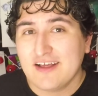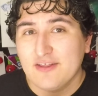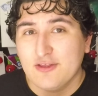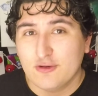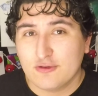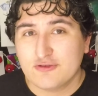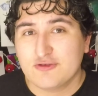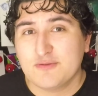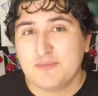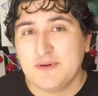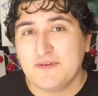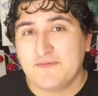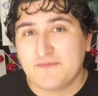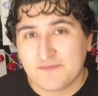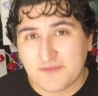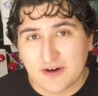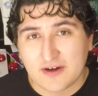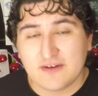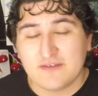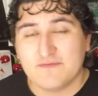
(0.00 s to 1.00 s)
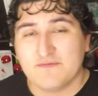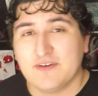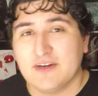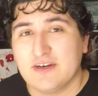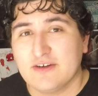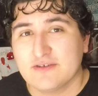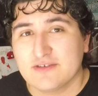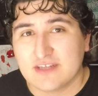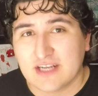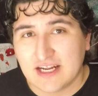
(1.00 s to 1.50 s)
those would be fun
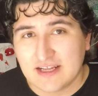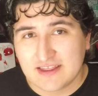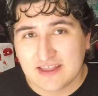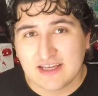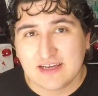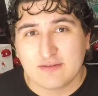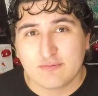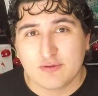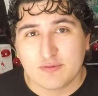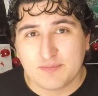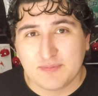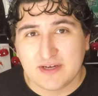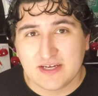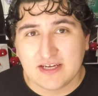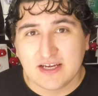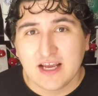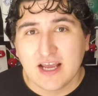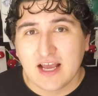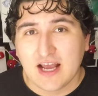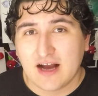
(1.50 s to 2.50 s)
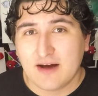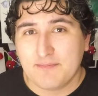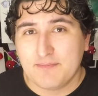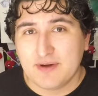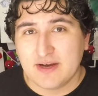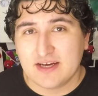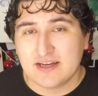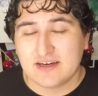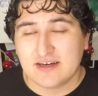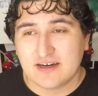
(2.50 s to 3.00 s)
videos that I think would be a
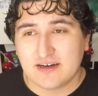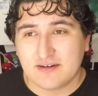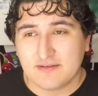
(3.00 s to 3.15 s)
bit,